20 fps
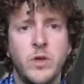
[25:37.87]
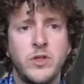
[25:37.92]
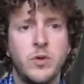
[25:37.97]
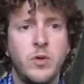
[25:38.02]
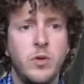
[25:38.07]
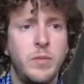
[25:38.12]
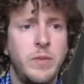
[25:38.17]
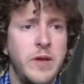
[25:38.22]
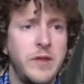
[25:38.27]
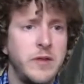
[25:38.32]

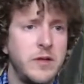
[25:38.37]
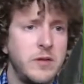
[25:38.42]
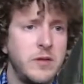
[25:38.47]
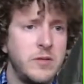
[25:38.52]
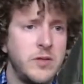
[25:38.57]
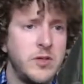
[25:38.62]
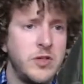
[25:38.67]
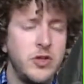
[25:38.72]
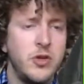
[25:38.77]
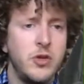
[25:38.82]
cool about the
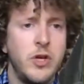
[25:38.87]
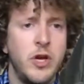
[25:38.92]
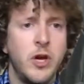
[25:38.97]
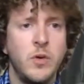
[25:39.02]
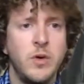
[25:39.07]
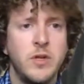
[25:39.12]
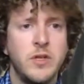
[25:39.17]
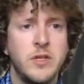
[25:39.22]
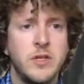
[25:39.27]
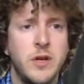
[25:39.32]

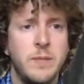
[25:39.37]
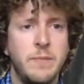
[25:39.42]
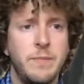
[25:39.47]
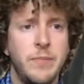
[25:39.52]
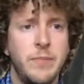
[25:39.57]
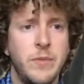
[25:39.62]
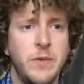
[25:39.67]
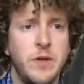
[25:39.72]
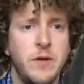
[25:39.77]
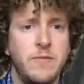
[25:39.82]
studio is
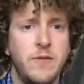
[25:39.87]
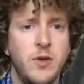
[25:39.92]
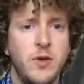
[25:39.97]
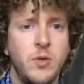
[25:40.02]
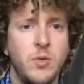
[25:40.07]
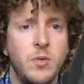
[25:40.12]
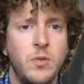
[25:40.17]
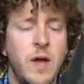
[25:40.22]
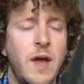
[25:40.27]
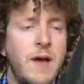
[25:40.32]
if
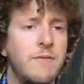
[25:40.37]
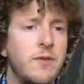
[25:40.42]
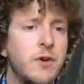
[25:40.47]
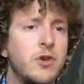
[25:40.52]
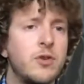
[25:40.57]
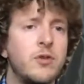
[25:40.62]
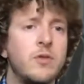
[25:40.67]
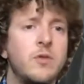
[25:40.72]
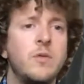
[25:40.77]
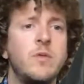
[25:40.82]
you
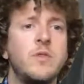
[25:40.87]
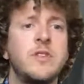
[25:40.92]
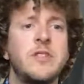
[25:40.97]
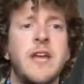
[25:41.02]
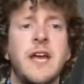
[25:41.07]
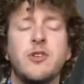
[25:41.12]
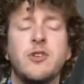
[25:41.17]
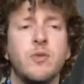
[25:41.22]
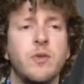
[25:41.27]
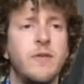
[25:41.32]
ever
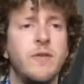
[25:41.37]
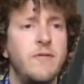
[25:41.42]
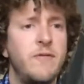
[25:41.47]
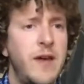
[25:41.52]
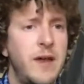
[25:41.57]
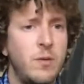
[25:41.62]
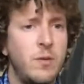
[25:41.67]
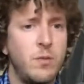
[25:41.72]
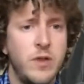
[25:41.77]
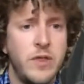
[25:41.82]
schedule an
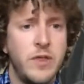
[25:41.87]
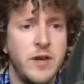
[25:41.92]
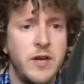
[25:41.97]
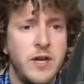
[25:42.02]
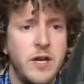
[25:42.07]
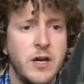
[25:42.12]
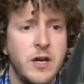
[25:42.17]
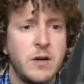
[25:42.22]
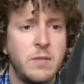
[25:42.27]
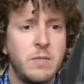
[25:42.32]
event within
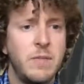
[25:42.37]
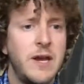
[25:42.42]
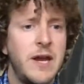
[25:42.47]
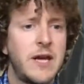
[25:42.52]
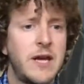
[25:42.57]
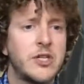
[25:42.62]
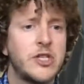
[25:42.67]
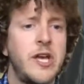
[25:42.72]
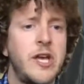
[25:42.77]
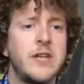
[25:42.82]
here, it
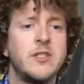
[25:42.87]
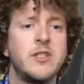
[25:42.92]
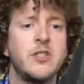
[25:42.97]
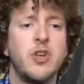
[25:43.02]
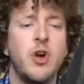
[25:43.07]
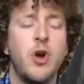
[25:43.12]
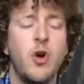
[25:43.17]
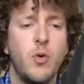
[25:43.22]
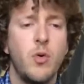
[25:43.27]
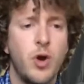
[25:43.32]
actually has its
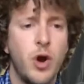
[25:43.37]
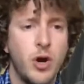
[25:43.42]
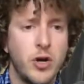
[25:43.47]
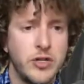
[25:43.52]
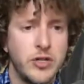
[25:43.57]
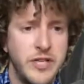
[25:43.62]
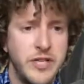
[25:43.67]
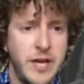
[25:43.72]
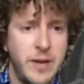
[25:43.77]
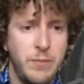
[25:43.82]
own
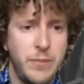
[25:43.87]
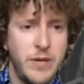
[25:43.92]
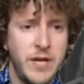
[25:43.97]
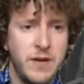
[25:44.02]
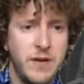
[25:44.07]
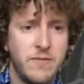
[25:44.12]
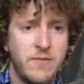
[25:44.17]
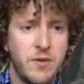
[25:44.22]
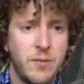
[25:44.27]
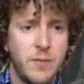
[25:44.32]

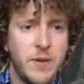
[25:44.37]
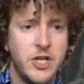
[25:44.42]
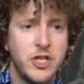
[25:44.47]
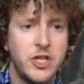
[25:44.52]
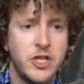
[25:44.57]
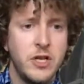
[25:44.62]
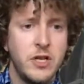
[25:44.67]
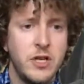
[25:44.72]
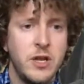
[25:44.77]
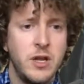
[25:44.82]
RTMP
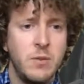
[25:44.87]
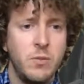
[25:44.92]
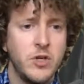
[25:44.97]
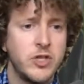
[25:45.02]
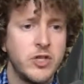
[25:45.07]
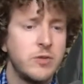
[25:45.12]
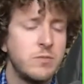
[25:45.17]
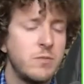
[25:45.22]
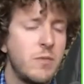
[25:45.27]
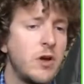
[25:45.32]
information, in
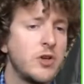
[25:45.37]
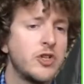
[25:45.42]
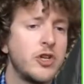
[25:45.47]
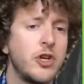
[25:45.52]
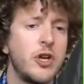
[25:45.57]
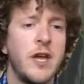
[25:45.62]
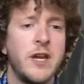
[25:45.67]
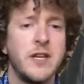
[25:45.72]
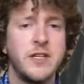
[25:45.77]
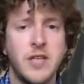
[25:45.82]
which I'll show
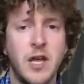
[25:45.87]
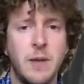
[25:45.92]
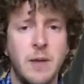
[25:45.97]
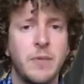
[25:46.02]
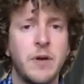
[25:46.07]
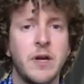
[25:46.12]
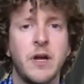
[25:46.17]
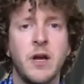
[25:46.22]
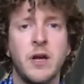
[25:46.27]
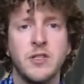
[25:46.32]
you how to set up
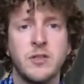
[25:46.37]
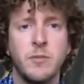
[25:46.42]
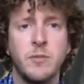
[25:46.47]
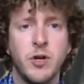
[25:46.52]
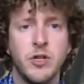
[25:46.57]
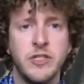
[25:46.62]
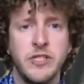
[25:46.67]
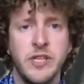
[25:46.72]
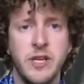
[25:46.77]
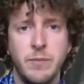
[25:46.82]
the custom
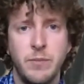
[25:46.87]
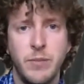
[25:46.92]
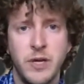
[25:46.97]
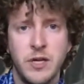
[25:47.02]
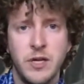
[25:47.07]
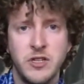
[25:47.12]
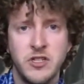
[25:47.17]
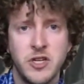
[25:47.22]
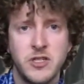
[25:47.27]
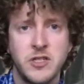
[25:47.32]
RTMP
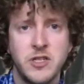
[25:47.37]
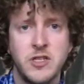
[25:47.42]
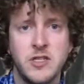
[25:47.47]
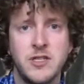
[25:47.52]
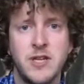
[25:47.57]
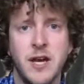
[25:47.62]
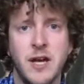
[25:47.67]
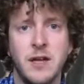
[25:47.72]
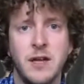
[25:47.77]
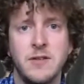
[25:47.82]
in just a
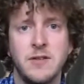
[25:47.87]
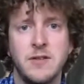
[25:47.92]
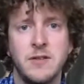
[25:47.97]
second.